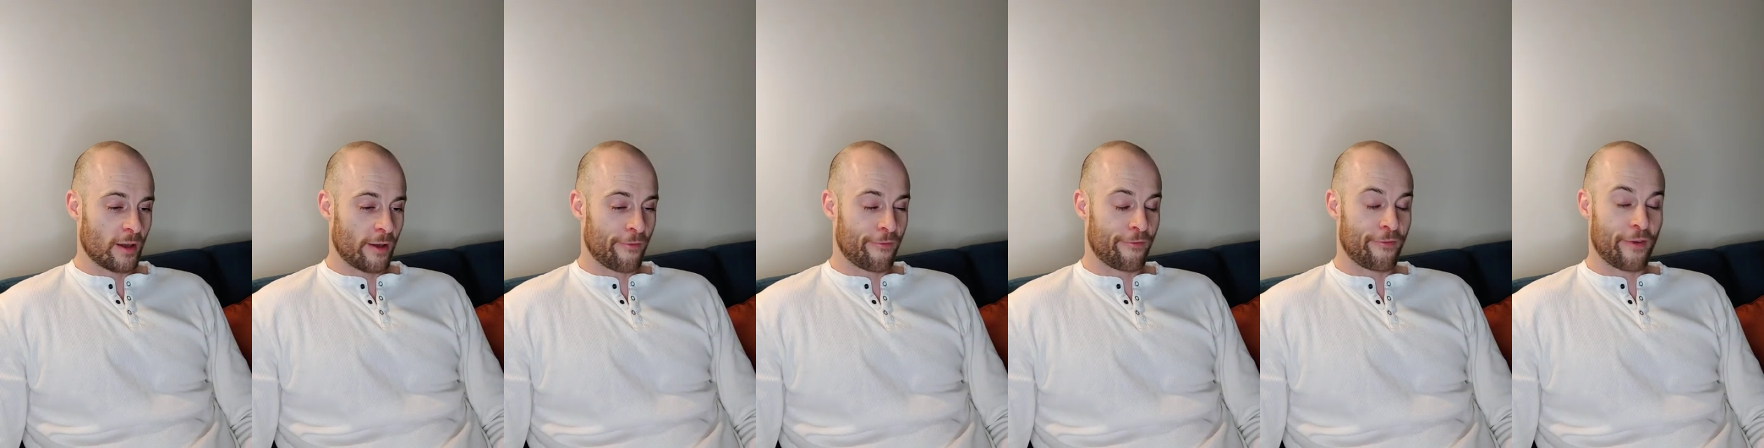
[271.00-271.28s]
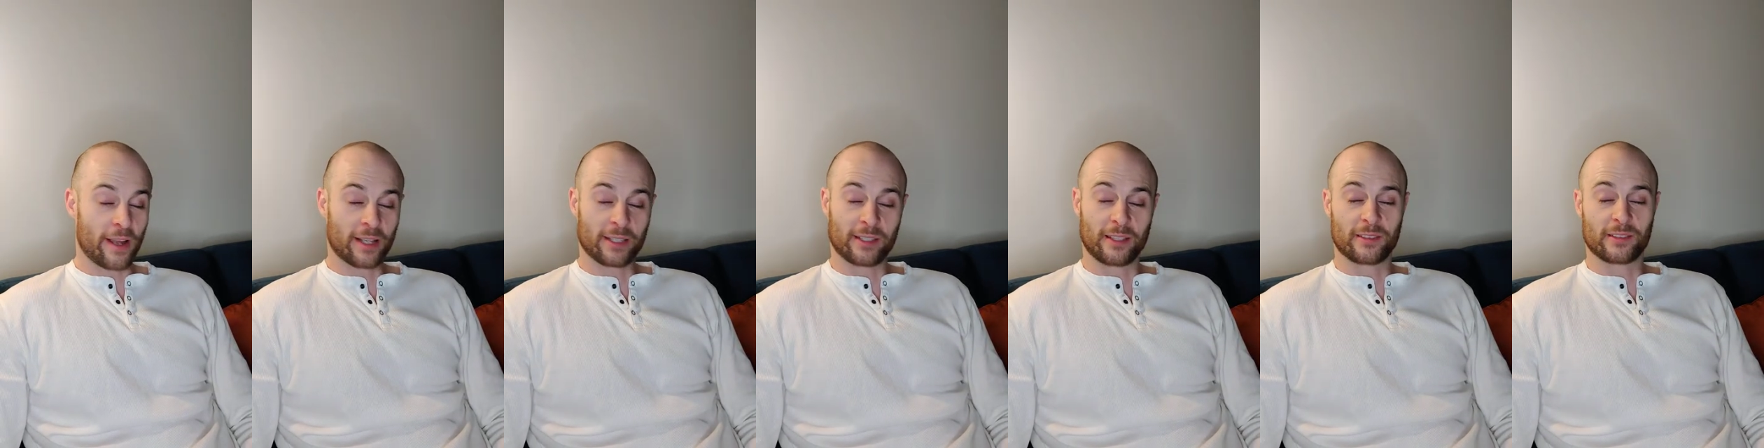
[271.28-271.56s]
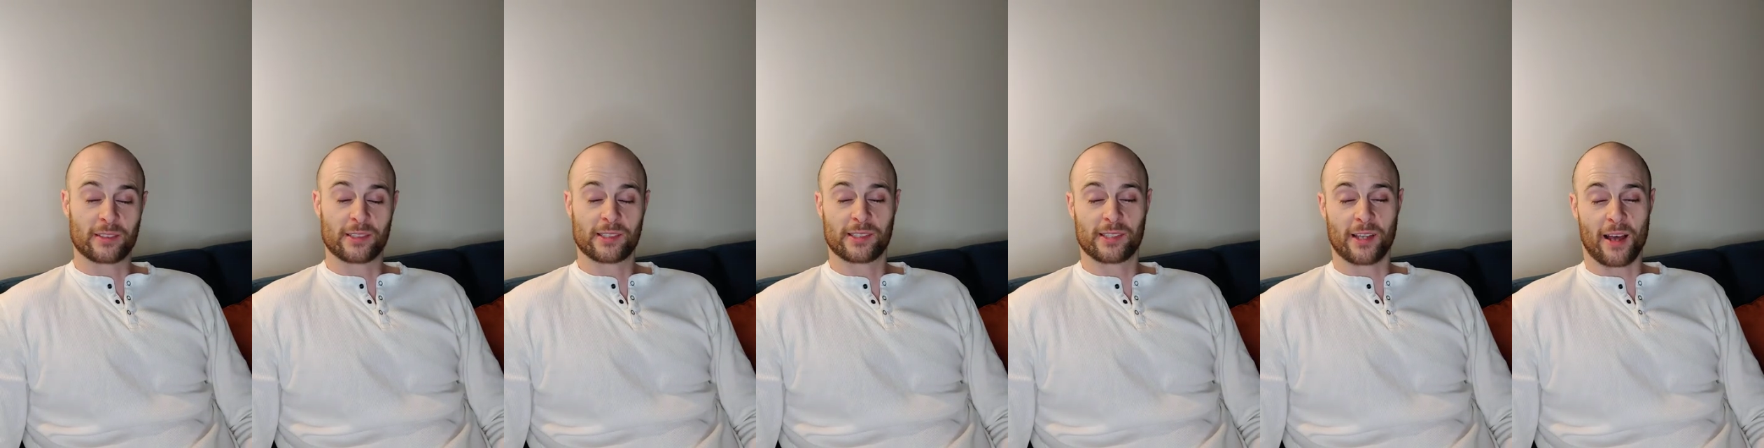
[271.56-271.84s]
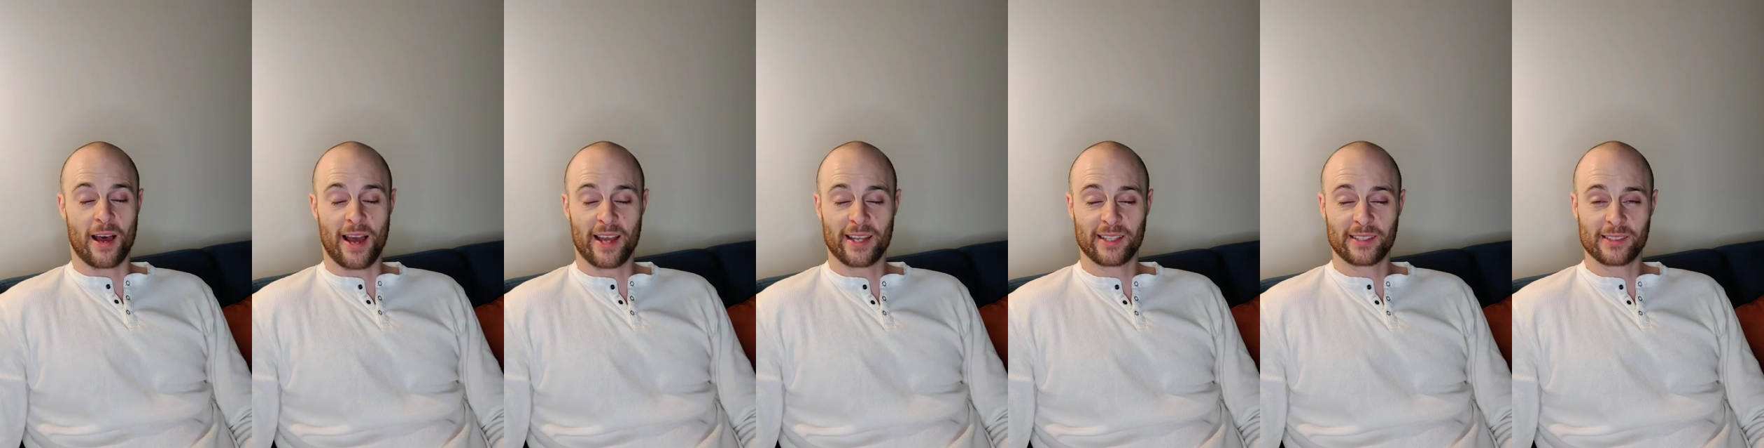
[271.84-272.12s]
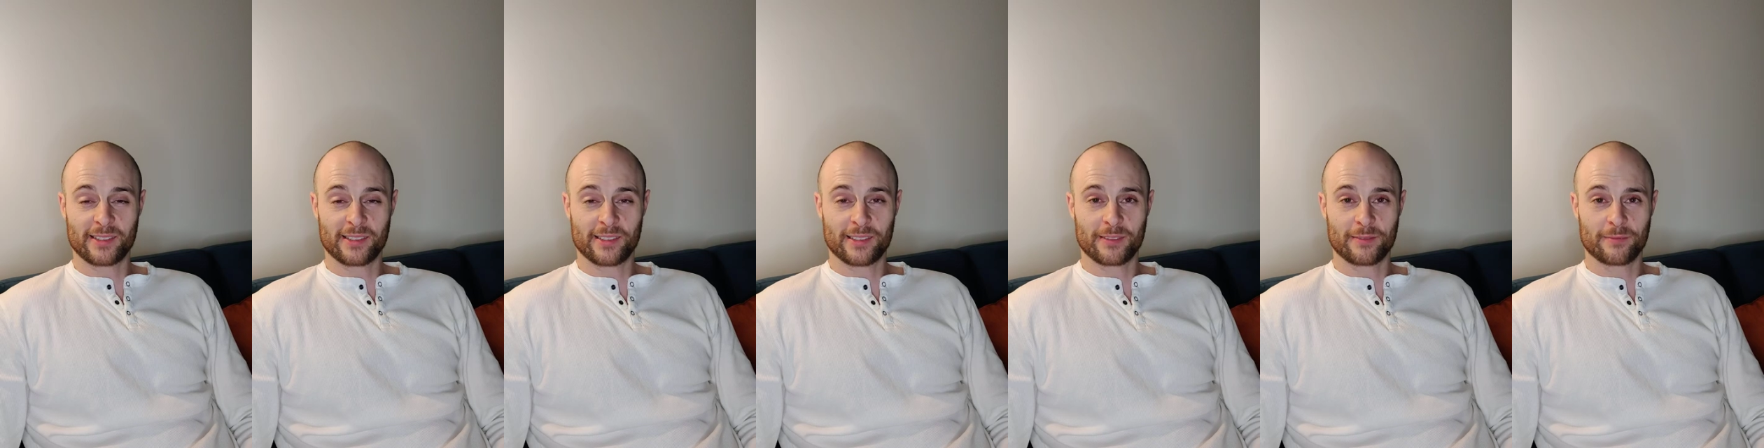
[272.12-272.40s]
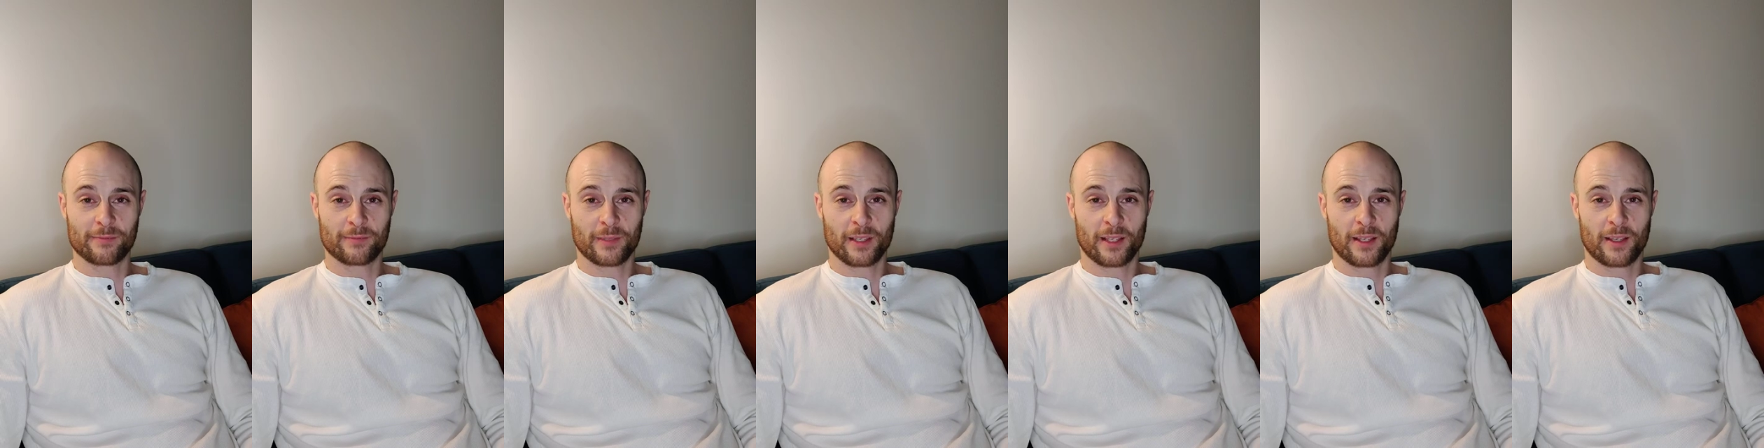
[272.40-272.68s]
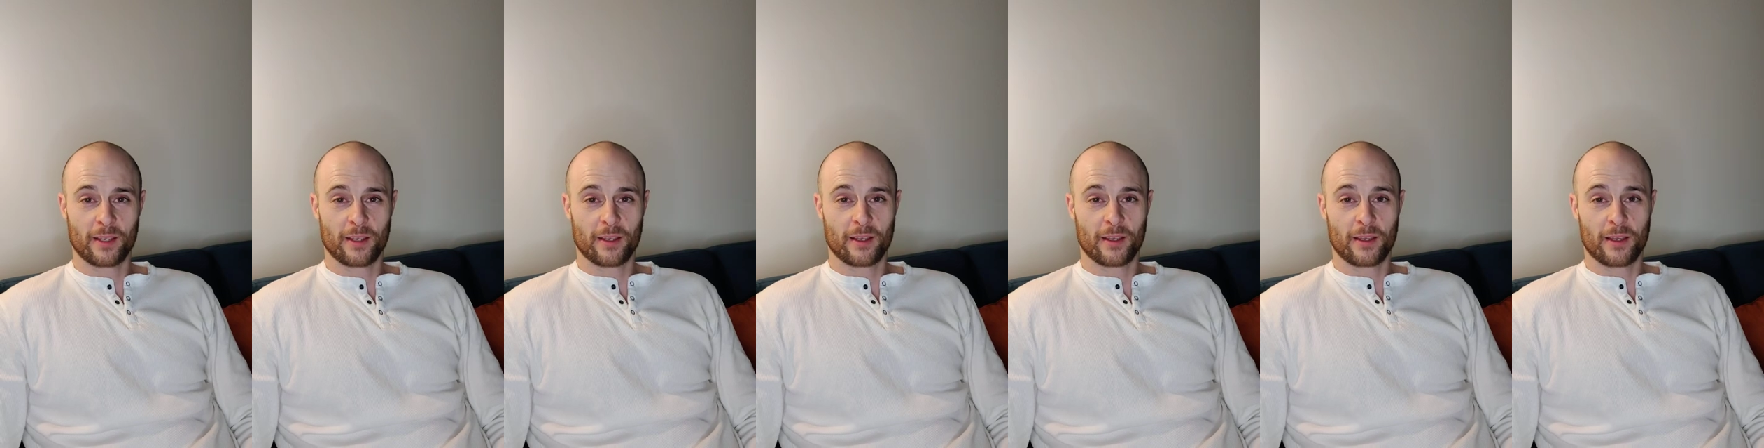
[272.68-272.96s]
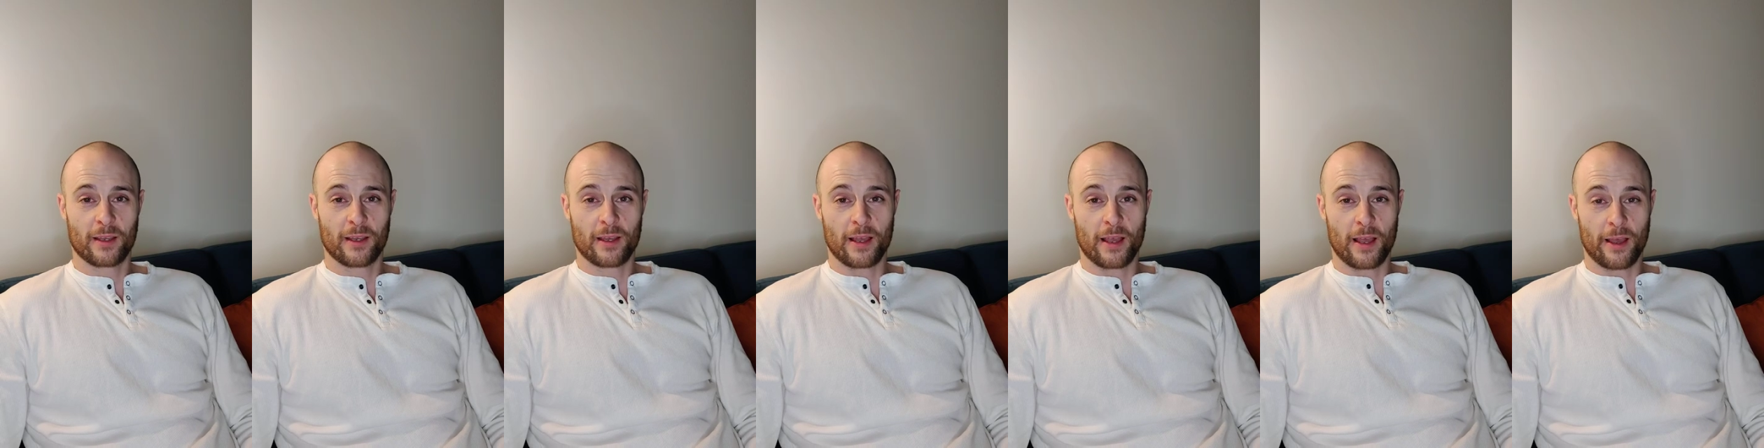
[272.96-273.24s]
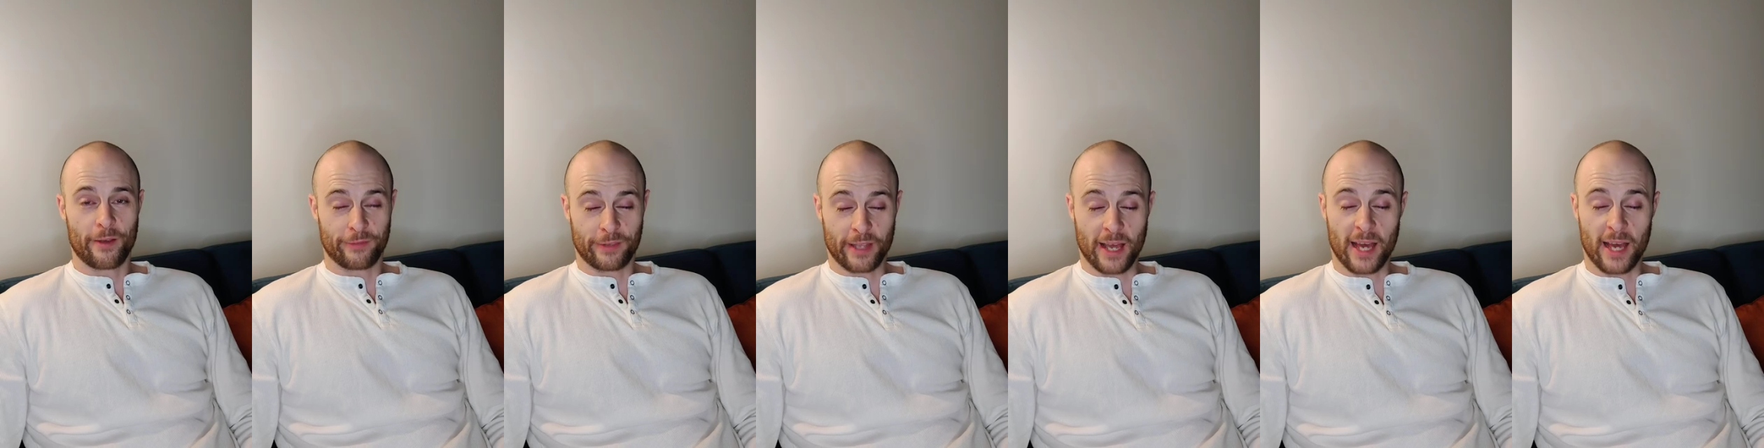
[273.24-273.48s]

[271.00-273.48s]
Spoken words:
affected side, if